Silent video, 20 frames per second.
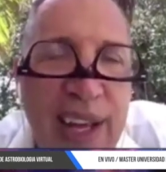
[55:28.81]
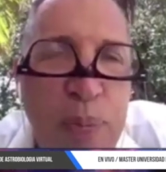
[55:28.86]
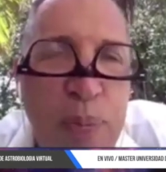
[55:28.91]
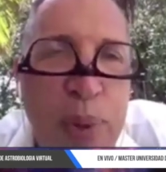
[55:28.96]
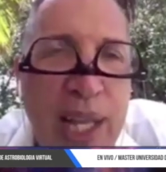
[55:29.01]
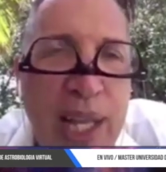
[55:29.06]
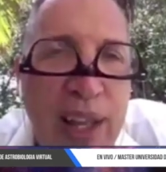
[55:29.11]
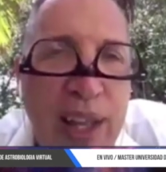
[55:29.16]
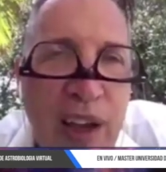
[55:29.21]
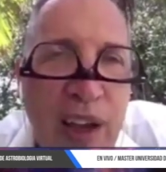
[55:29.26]

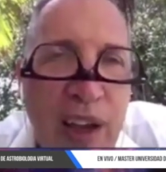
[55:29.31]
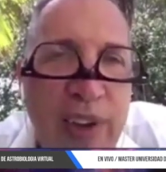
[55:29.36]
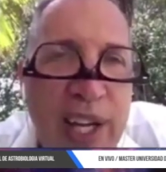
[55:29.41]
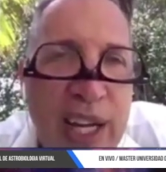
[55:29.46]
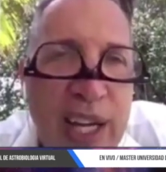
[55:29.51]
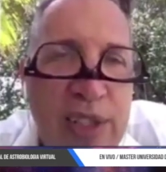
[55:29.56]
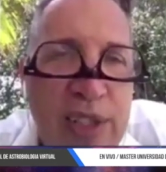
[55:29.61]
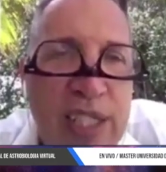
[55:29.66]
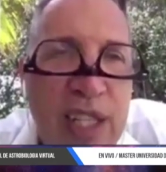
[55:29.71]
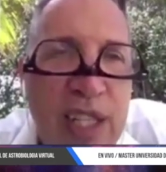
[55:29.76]
And by
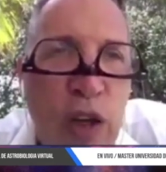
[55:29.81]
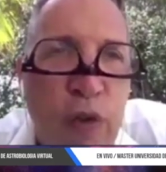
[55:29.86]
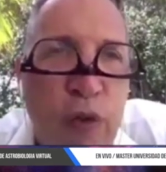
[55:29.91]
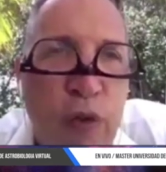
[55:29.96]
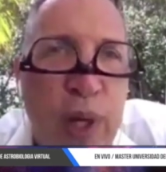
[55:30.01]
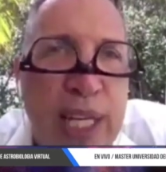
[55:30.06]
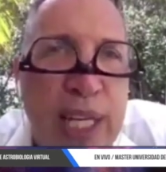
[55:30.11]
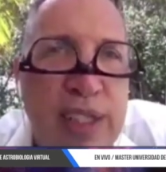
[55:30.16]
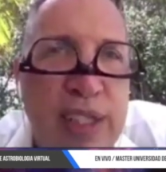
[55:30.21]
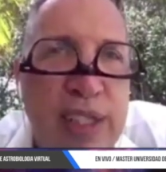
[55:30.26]
loving
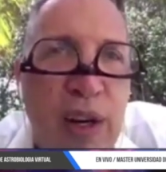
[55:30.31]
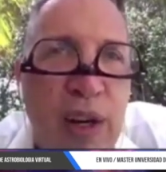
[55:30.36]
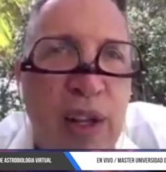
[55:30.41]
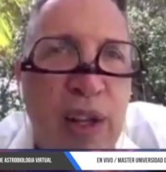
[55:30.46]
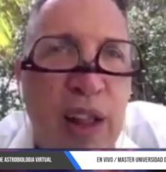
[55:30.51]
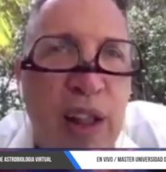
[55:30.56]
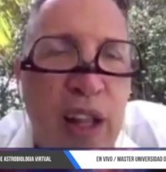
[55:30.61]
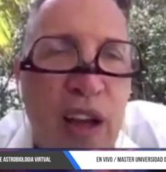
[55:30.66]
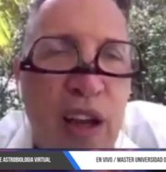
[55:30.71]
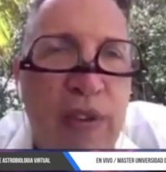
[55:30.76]
ourselves, we can
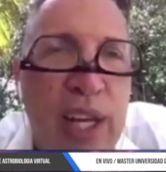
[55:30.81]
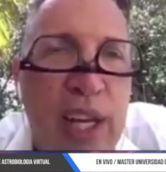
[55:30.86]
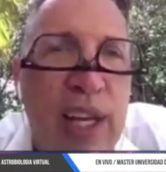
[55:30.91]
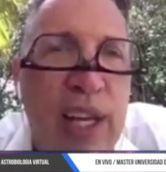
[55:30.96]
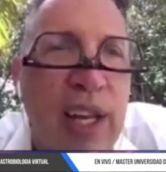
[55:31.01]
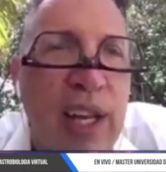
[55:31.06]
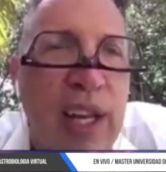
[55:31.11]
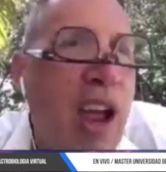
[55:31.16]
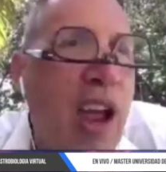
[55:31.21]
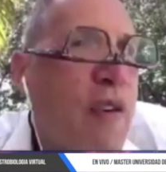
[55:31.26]
start
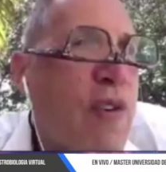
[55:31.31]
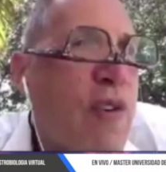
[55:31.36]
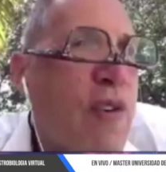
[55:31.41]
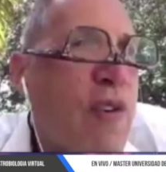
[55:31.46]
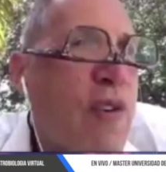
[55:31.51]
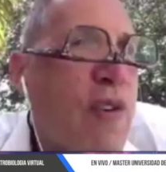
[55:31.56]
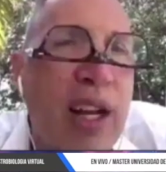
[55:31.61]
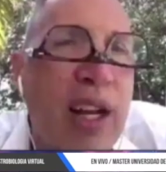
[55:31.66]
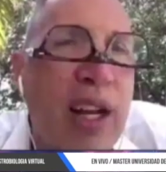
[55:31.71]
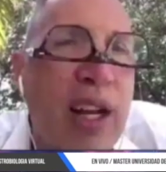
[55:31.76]
loving
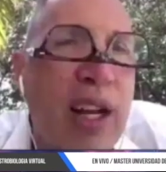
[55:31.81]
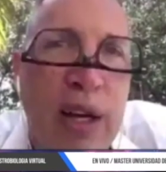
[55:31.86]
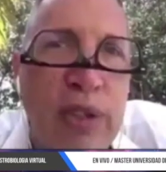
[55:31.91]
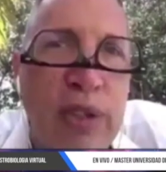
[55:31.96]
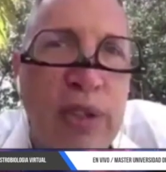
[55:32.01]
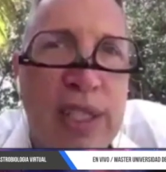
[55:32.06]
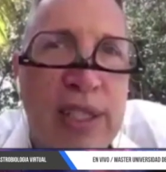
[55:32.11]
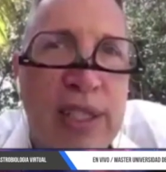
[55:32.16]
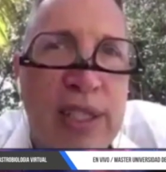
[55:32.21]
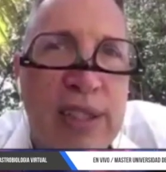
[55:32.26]
everything
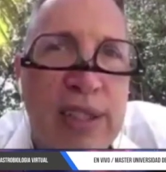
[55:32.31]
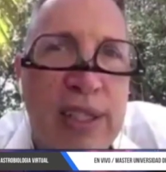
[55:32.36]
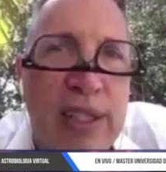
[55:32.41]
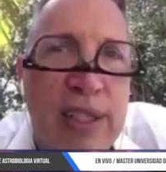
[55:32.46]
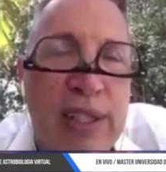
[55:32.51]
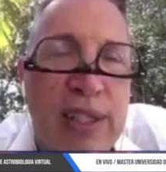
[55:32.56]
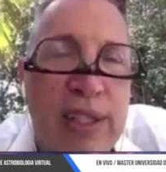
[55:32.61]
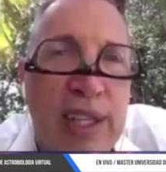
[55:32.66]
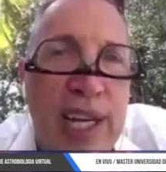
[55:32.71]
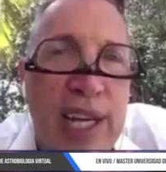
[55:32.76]
around us.
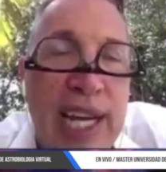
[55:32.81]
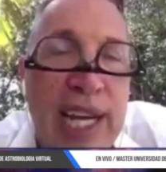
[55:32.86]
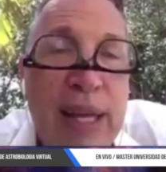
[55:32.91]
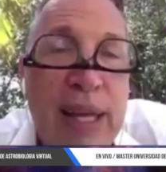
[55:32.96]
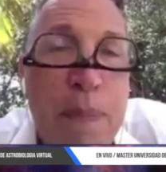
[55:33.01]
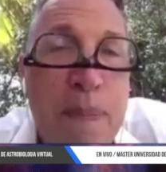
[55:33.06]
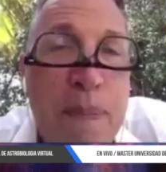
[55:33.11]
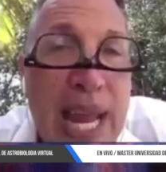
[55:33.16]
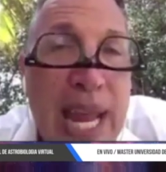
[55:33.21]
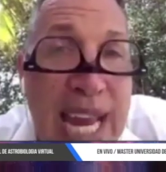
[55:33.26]

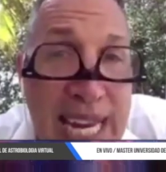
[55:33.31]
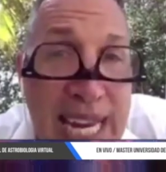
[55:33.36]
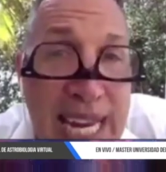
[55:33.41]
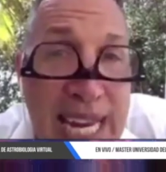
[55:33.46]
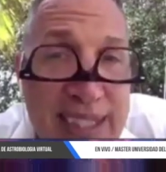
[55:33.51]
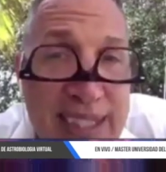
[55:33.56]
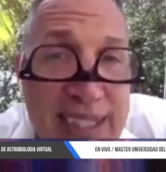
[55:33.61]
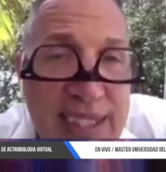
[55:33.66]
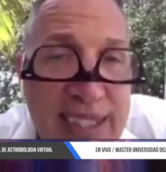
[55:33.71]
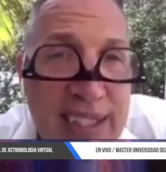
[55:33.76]
And it
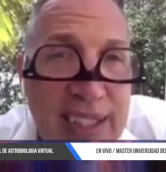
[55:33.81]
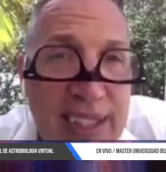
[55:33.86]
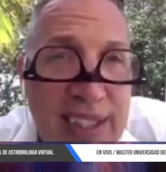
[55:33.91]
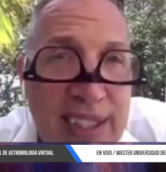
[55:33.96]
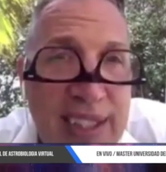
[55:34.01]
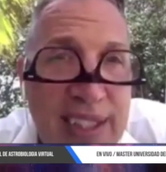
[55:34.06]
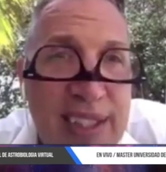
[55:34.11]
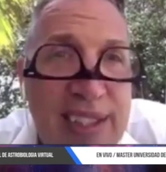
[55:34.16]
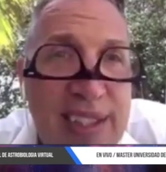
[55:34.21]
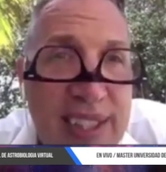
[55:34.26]
makes
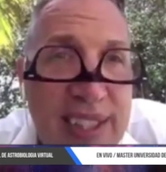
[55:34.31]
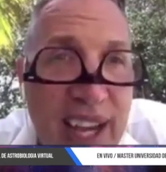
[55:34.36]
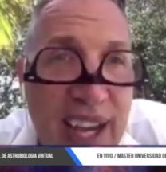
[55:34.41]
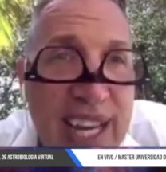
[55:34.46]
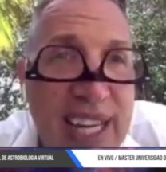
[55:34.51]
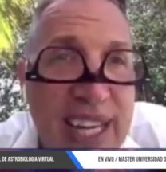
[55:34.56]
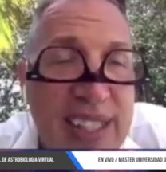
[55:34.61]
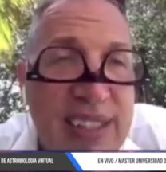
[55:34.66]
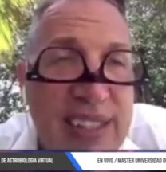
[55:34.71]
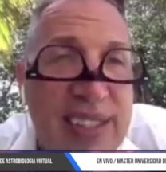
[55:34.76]

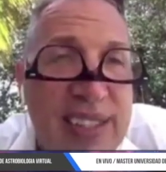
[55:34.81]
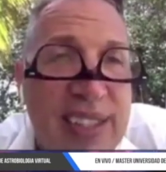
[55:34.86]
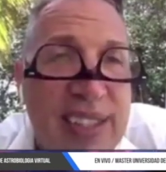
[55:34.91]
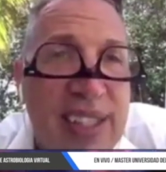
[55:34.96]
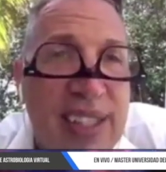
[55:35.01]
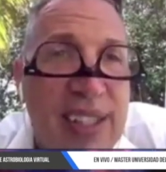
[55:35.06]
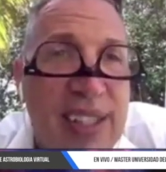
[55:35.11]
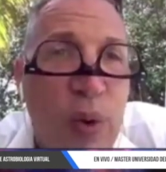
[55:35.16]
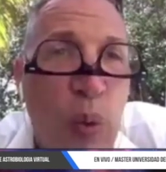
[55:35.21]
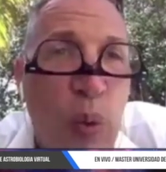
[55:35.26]
science
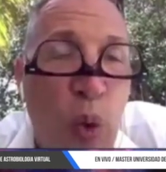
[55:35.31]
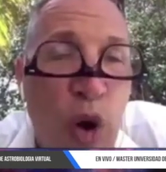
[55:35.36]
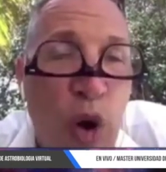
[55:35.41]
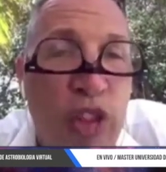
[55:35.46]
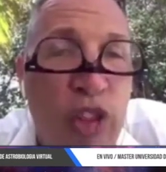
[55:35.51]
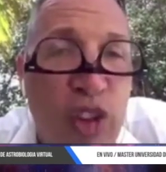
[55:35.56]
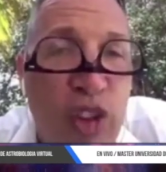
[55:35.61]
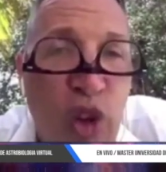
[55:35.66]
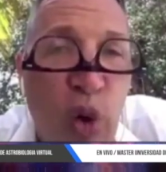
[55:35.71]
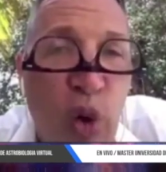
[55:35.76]

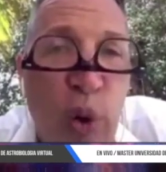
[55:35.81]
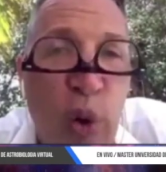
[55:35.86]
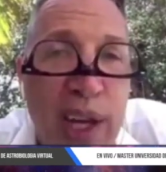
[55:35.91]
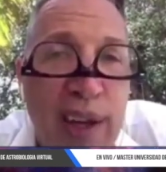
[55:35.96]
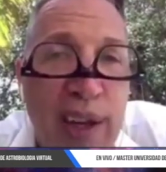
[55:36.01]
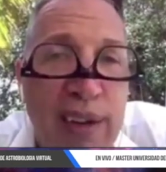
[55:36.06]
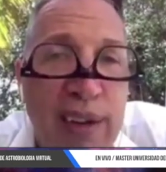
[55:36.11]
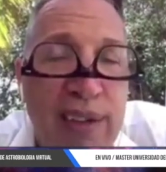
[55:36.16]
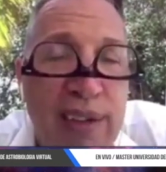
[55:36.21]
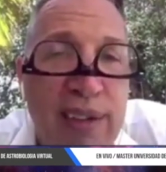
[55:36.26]
worth
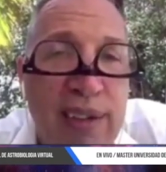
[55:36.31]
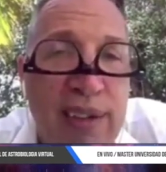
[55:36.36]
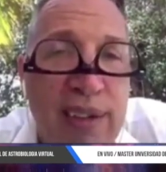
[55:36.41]
doing.